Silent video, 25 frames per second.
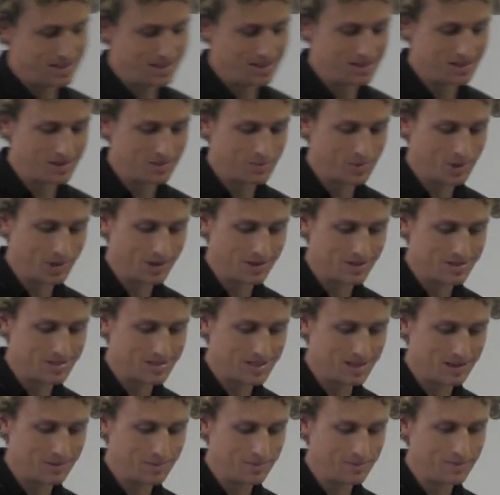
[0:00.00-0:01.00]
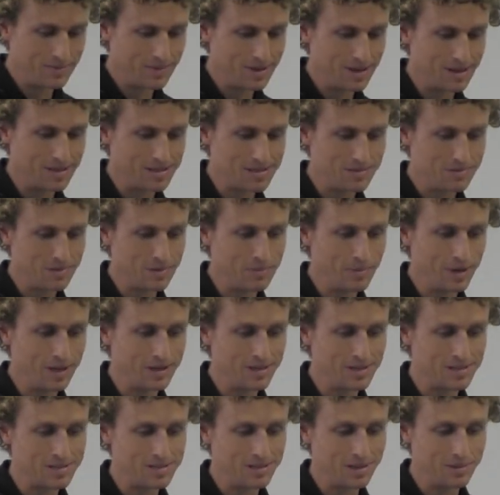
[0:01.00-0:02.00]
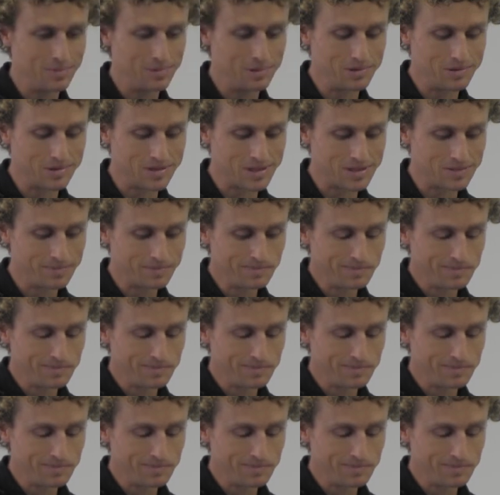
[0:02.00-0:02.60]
an important step as we make disciples.